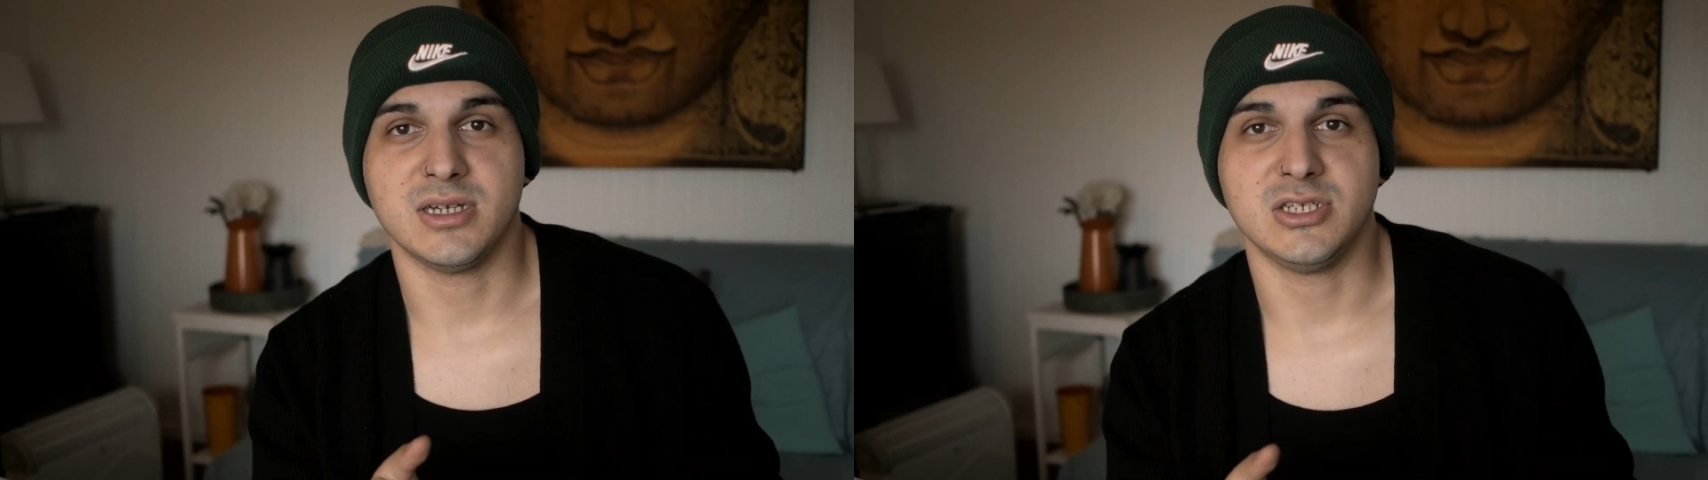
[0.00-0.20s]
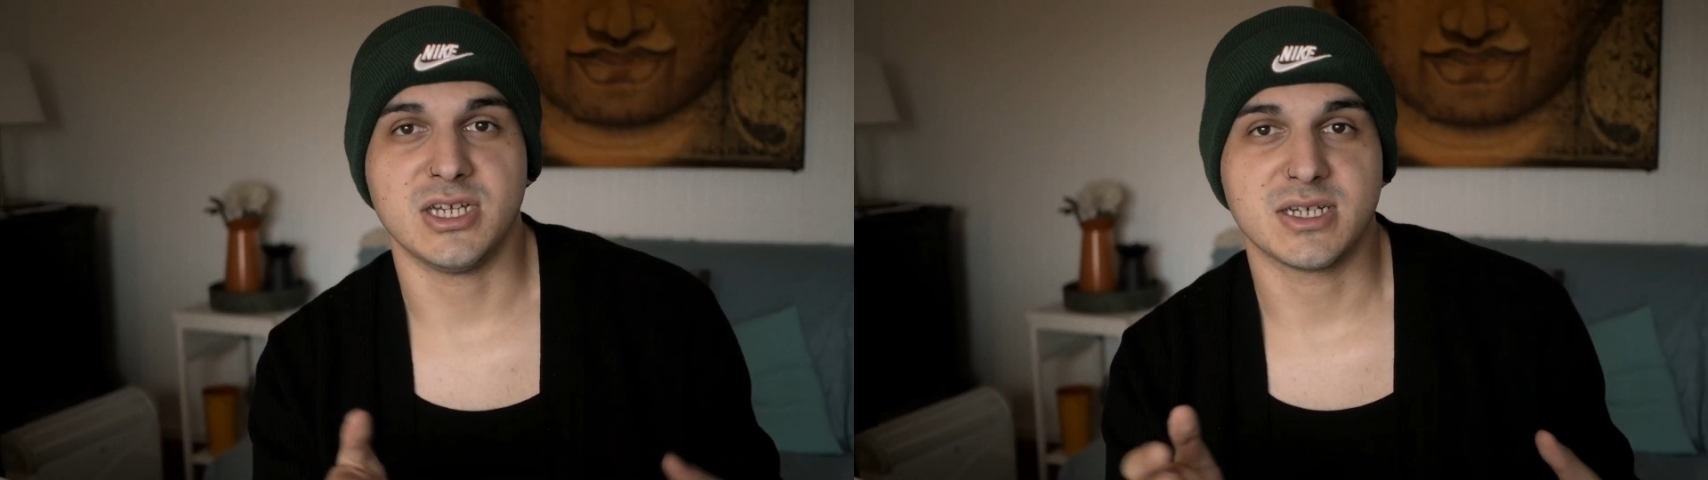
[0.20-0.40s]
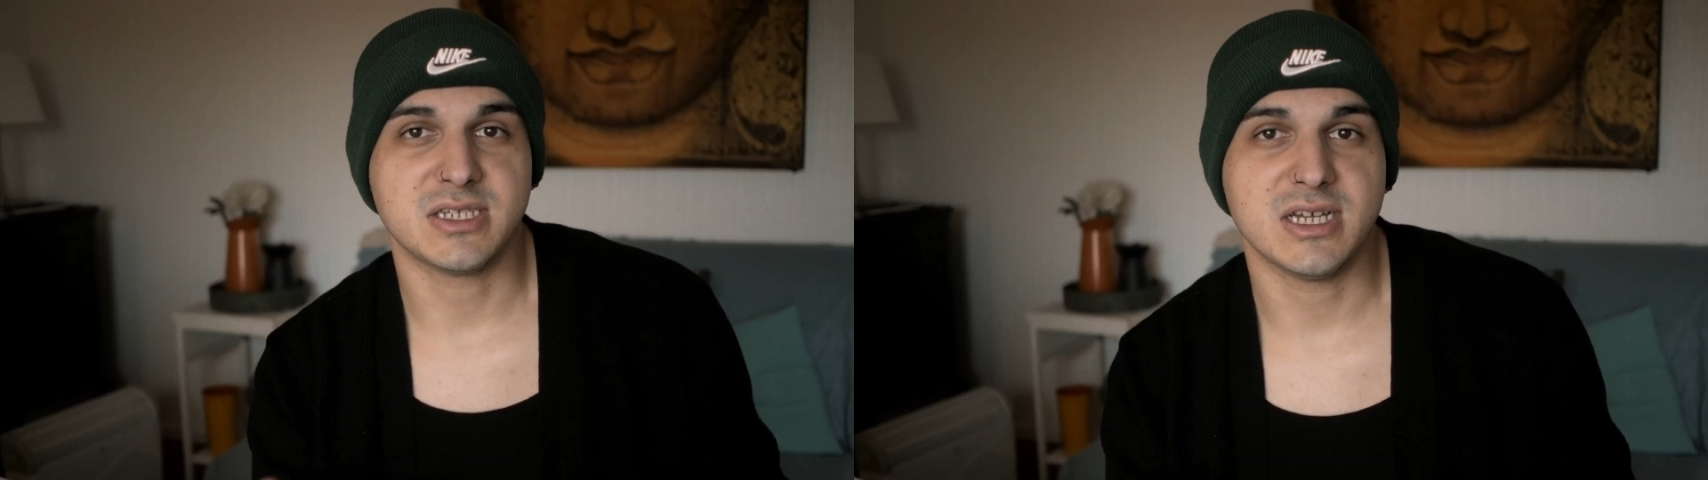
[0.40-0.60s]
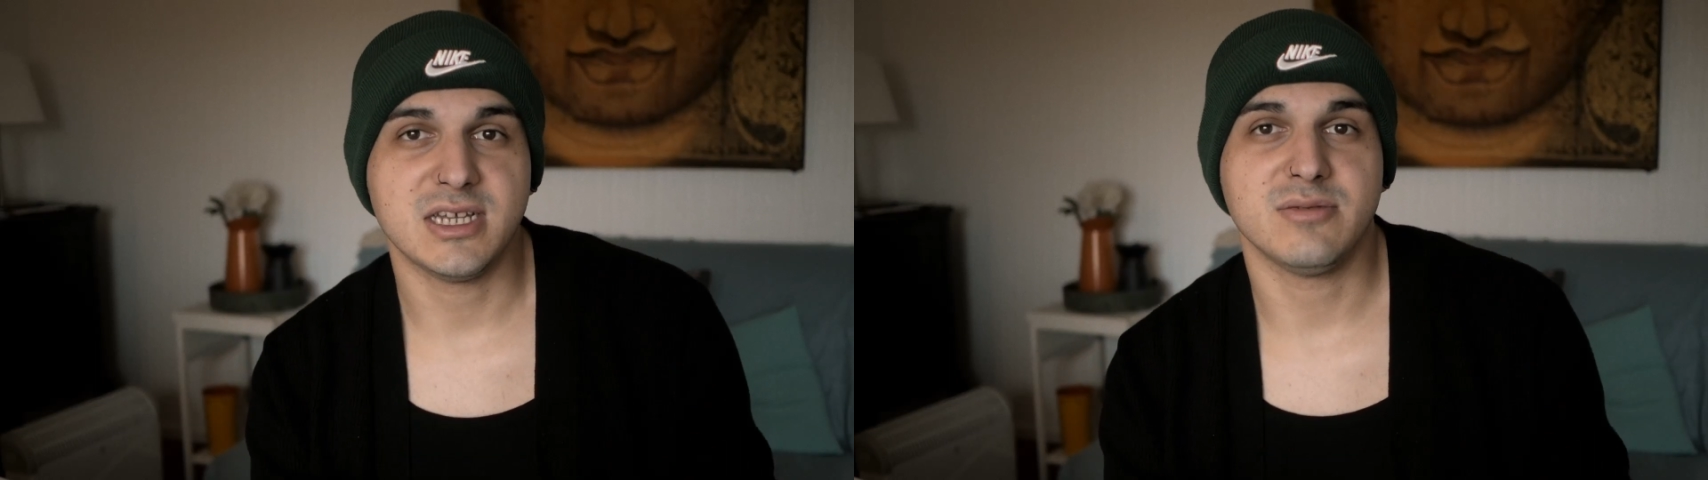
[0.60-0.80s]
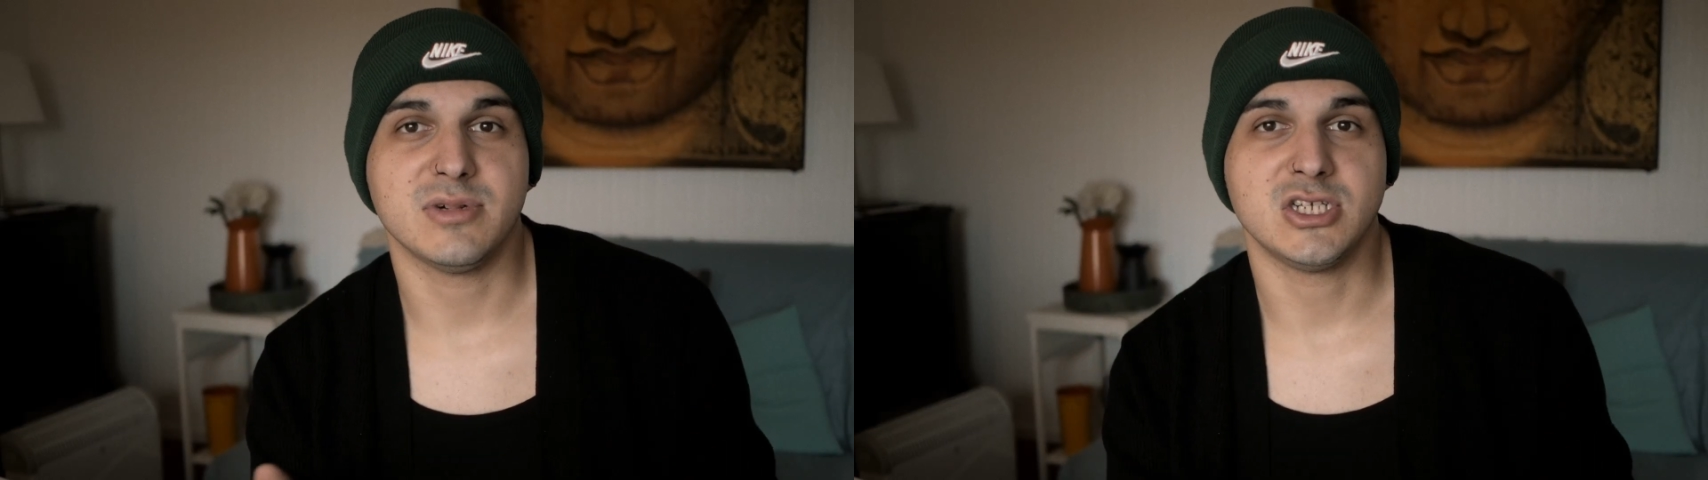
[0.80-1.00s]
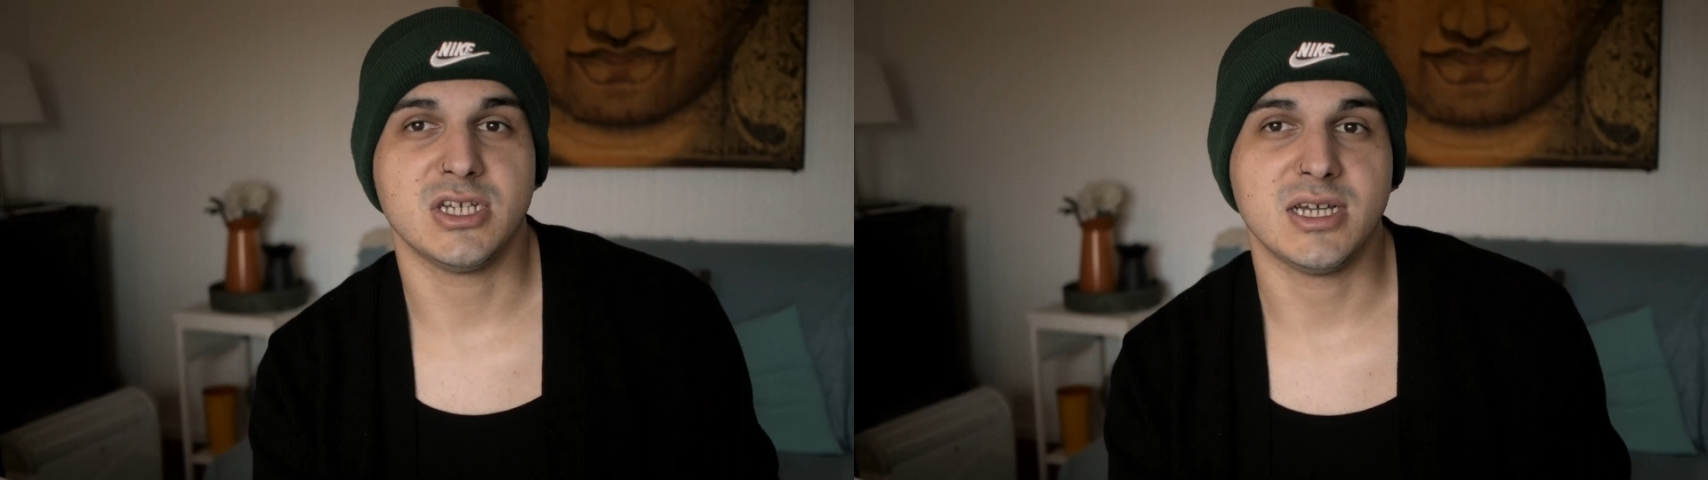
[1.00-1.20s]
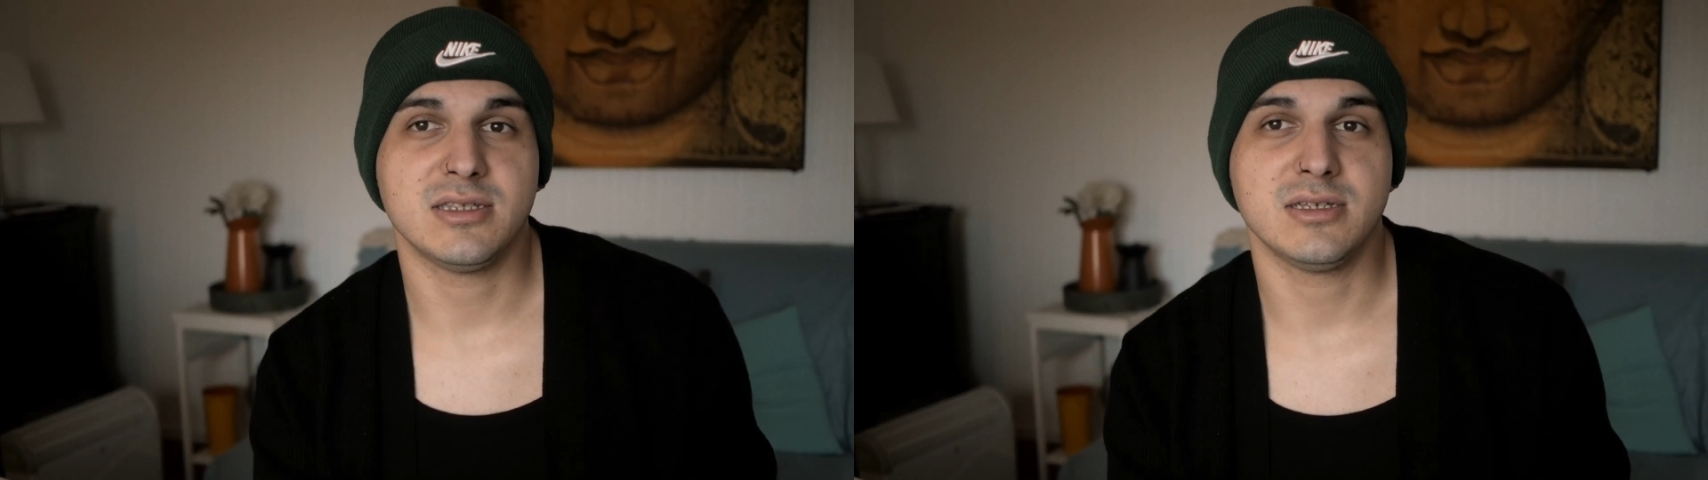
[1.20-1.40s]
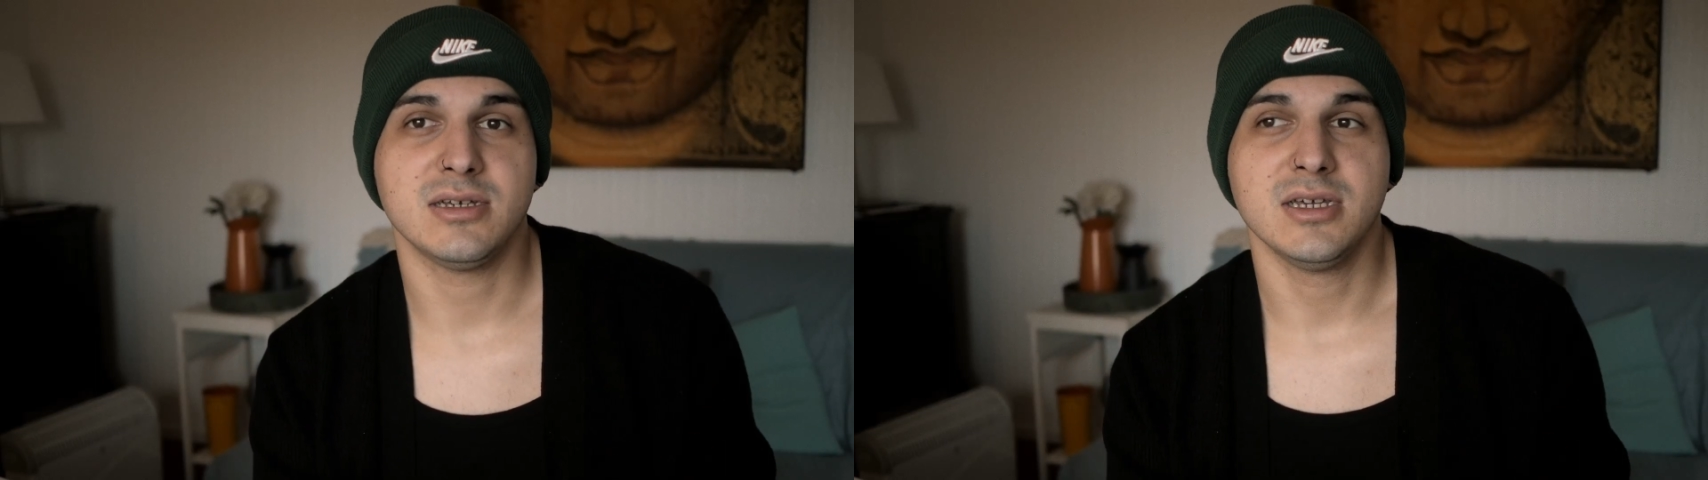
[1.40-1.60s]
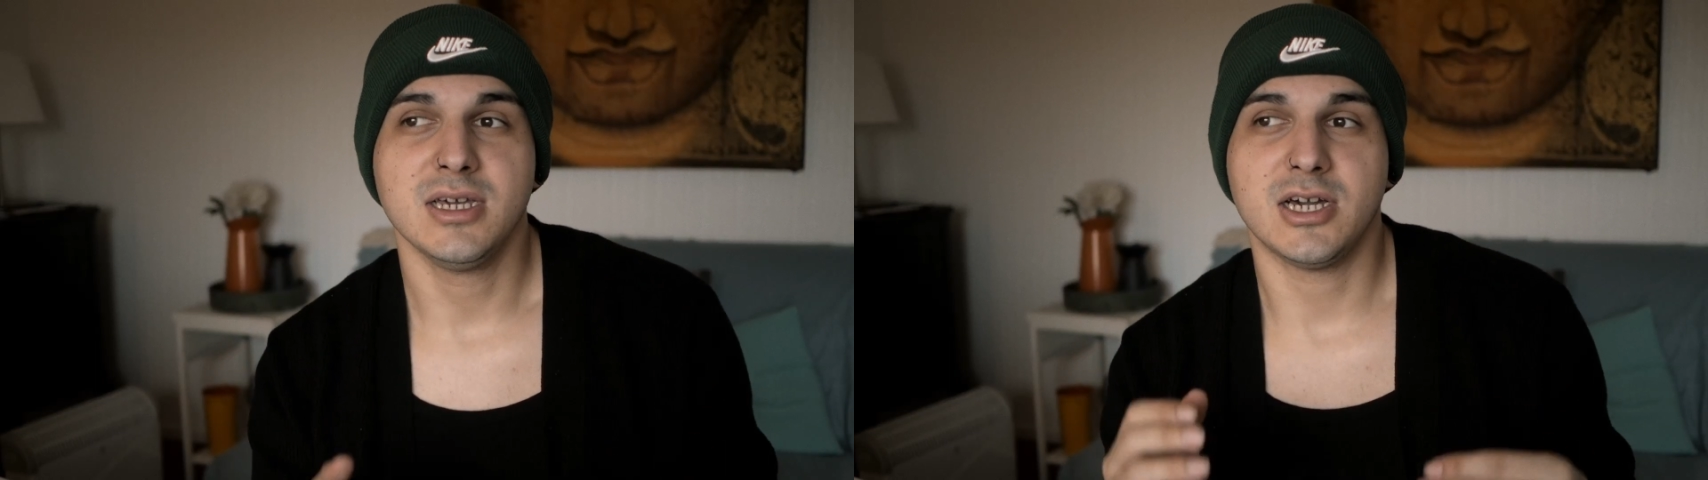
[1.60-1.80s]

GX80, my G80,